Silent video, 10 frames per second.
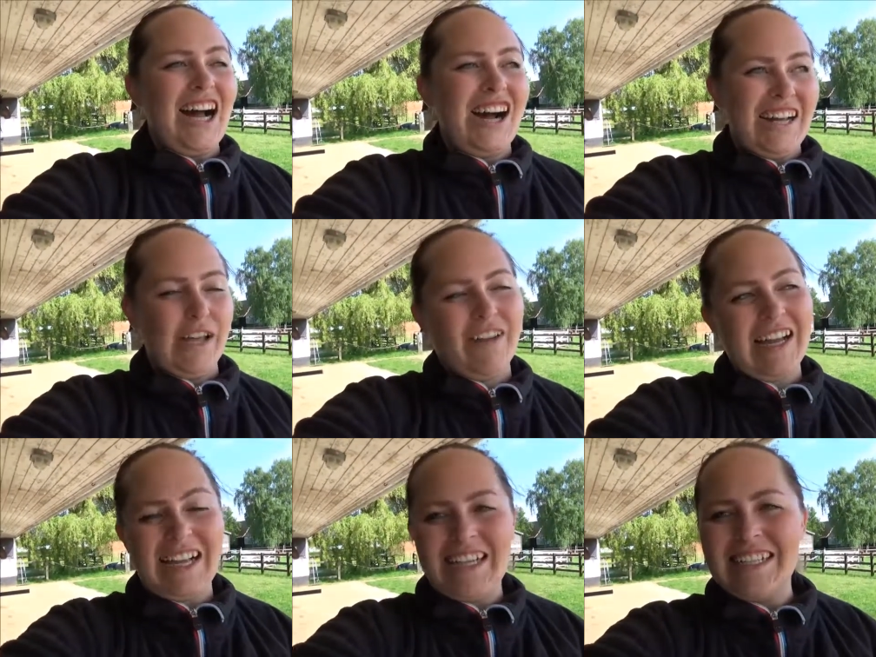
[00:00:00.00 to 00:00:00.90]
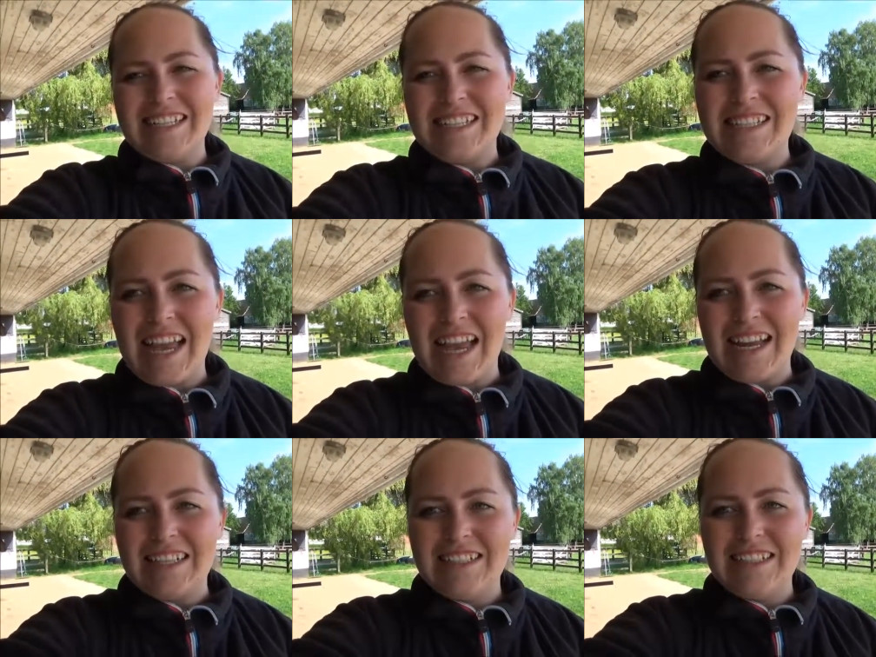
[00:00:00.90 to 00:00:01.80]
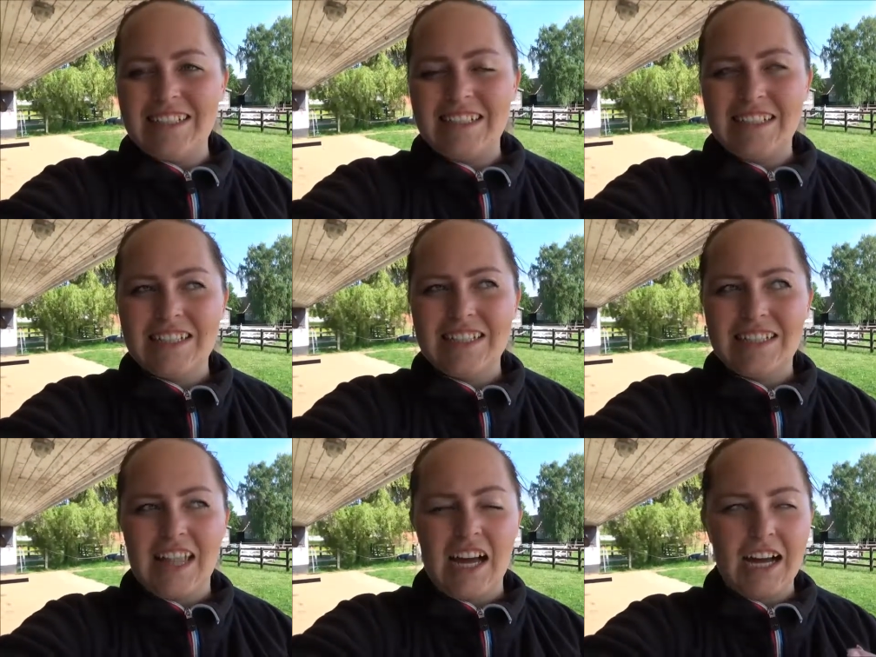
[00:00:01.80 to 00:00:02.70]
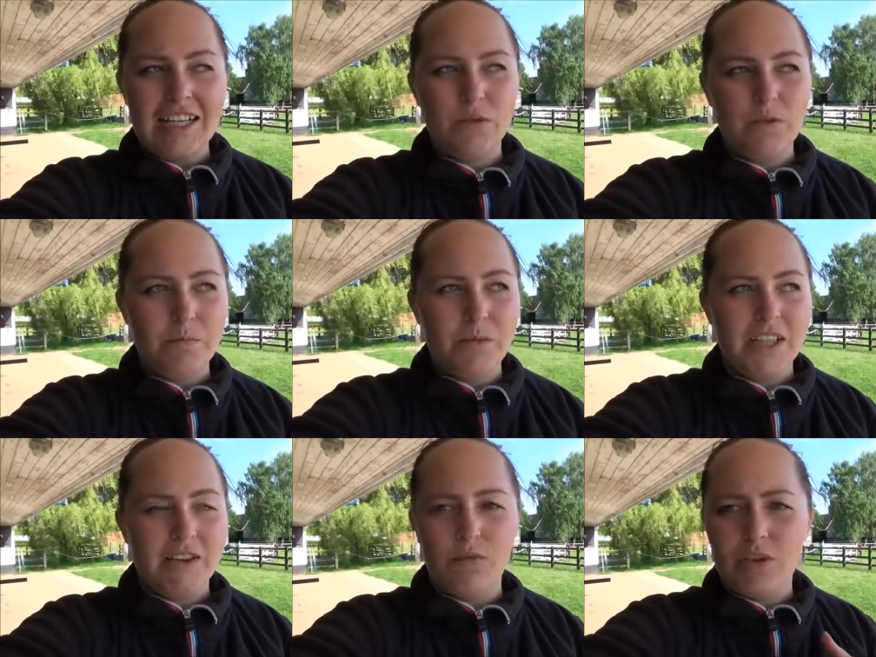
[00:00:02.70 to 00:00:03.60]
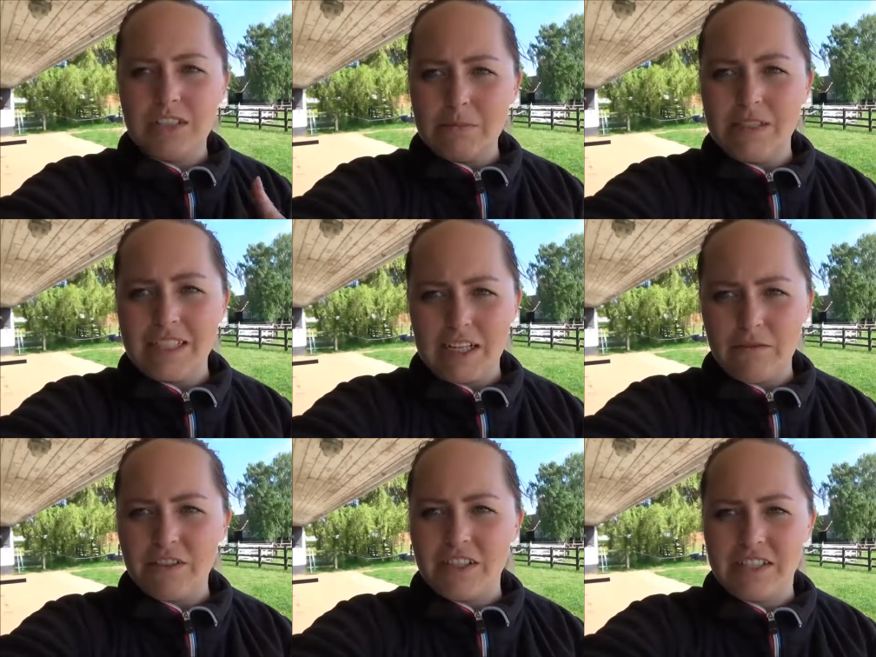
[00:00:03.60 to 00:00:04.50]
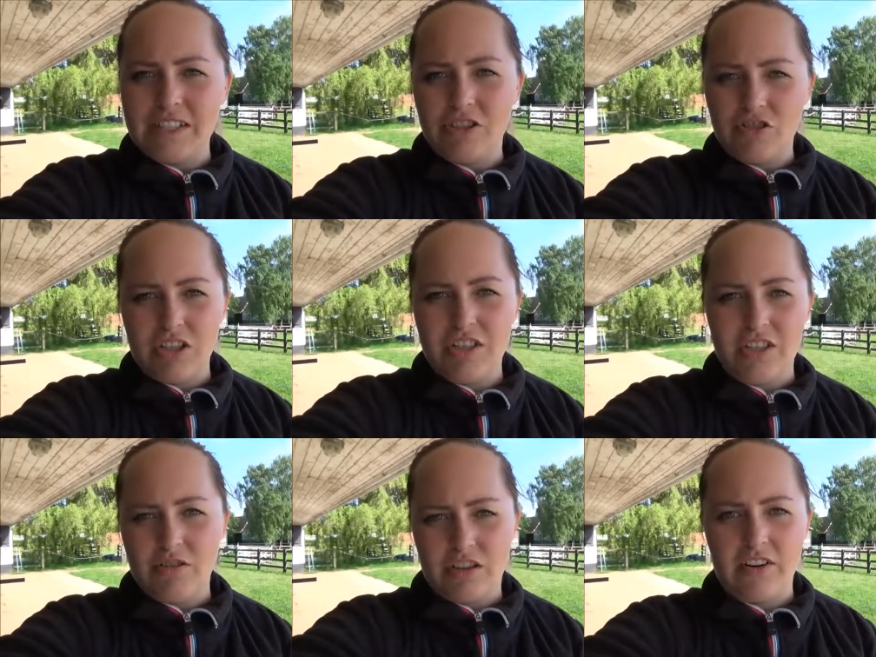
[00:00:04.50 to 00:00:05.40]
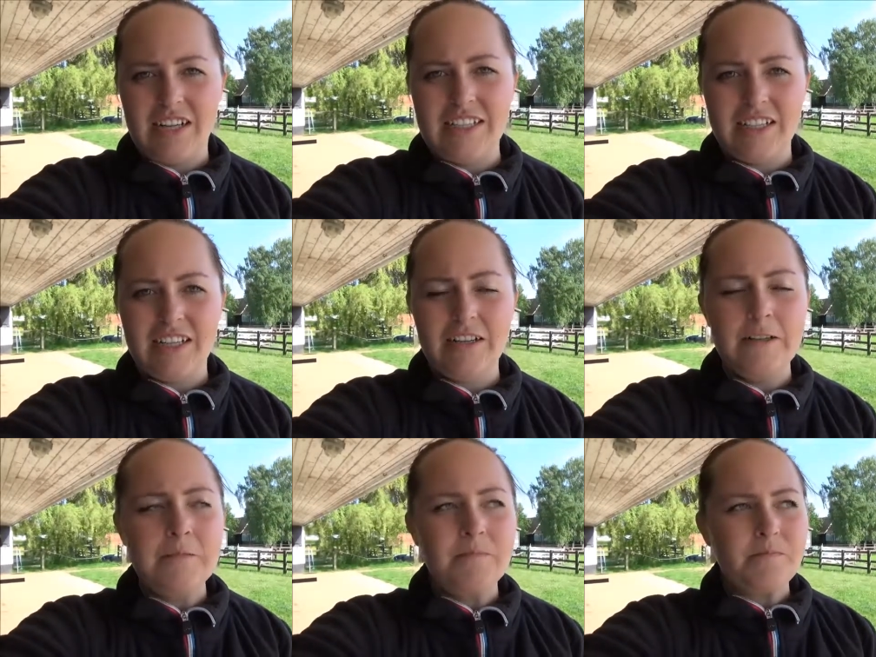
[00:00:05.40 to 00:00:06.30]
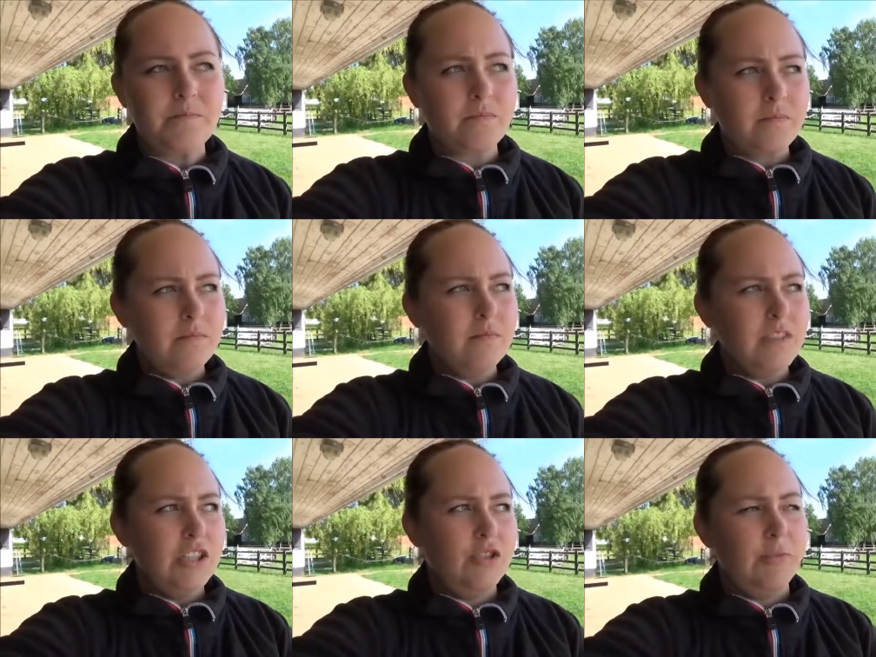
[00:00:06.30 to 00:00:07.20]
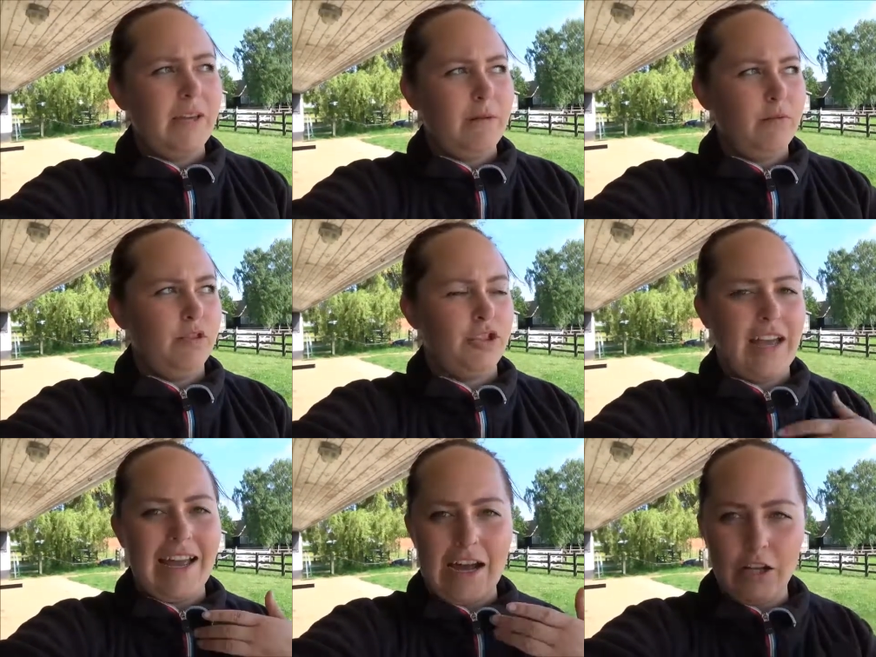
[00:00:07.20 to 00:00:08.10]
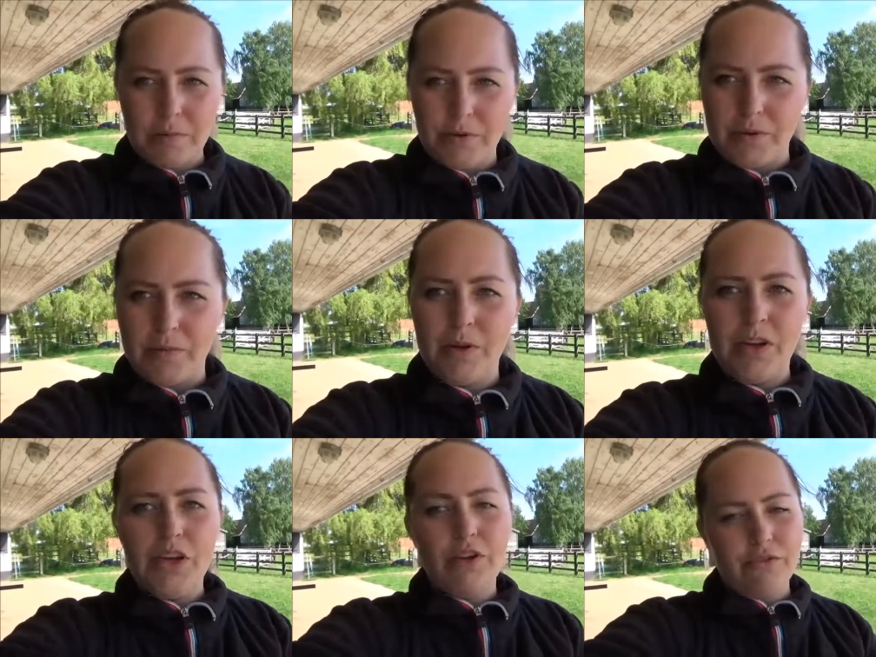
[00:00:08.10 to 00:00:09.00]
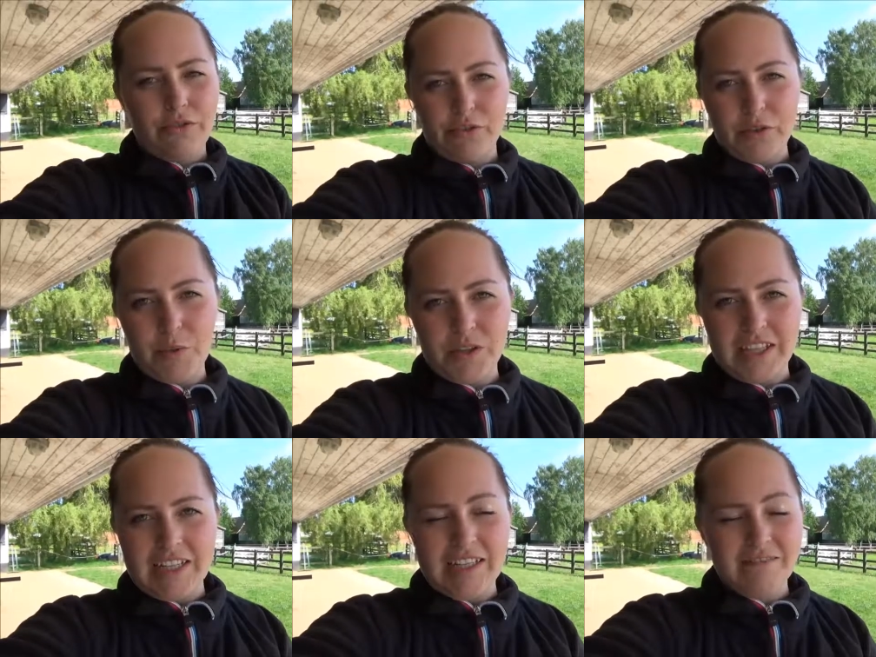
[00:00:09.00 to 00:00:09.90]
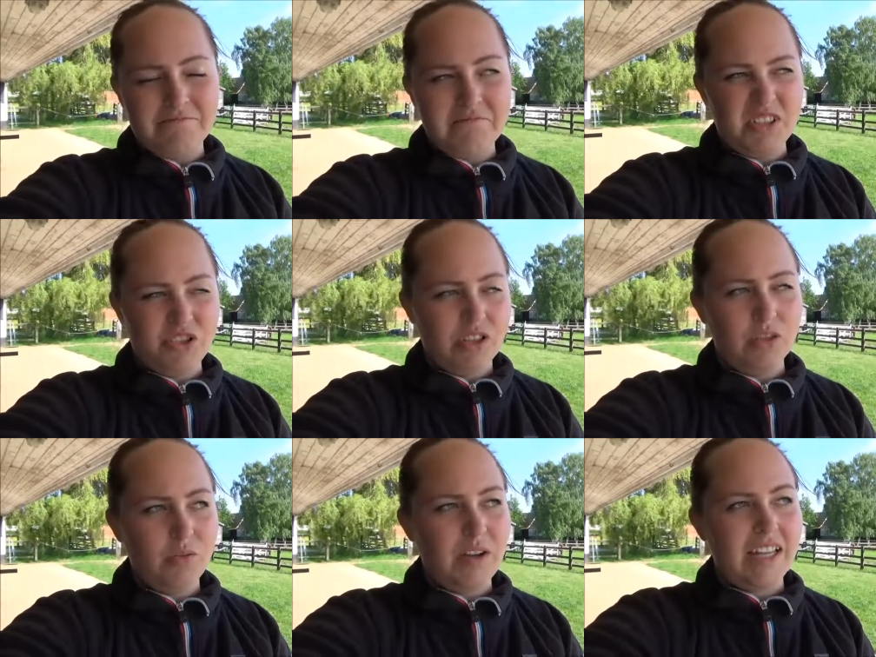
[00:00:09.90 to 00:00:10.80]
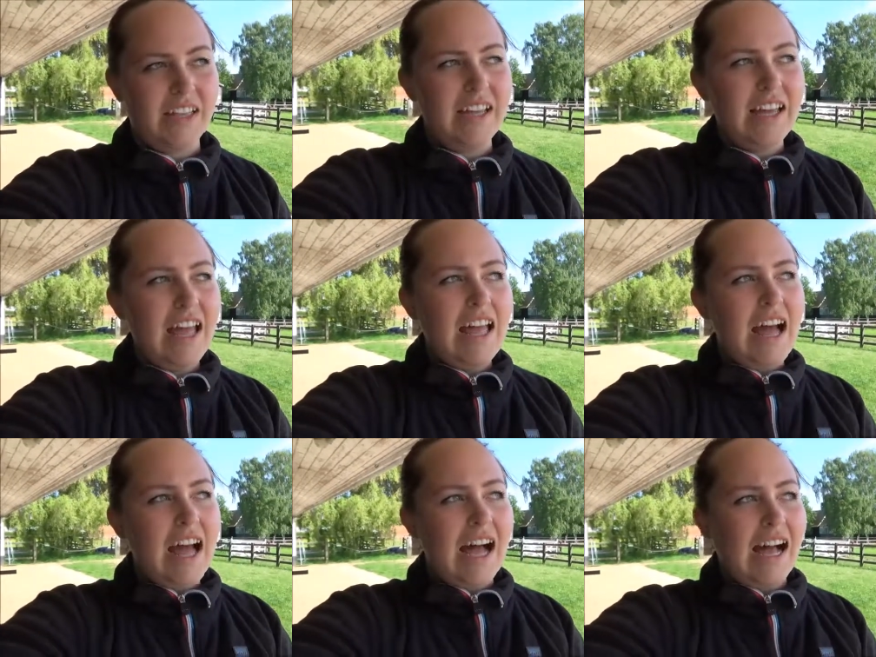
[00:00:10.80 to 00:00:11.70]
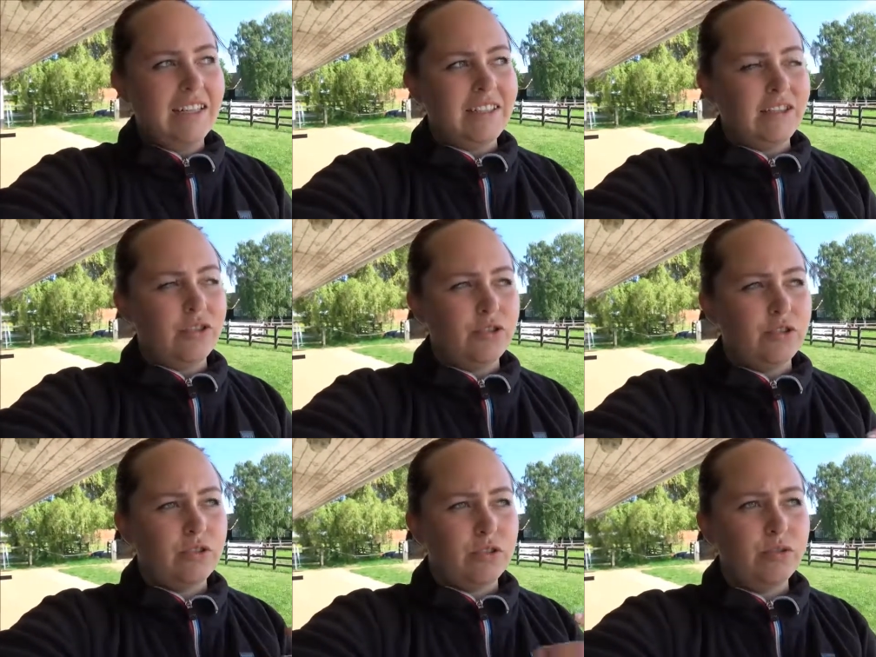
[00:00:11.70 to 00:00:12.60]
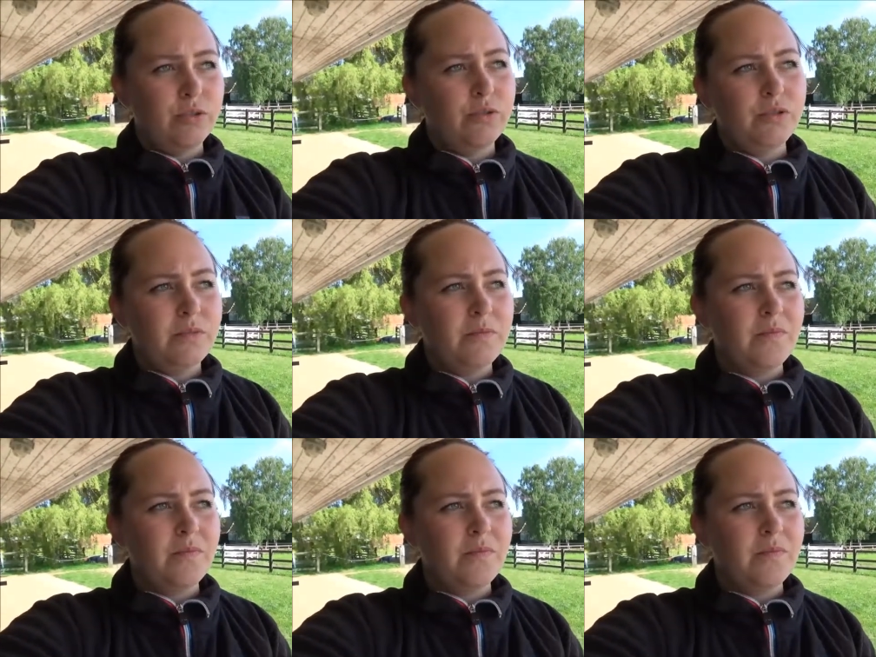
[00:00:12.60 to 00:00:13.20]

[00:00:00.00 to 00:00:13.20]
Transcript: I have kind of said that I don't believe, one, in myself as an instructor or a rider, to be able to help them through what they struggle with, and two,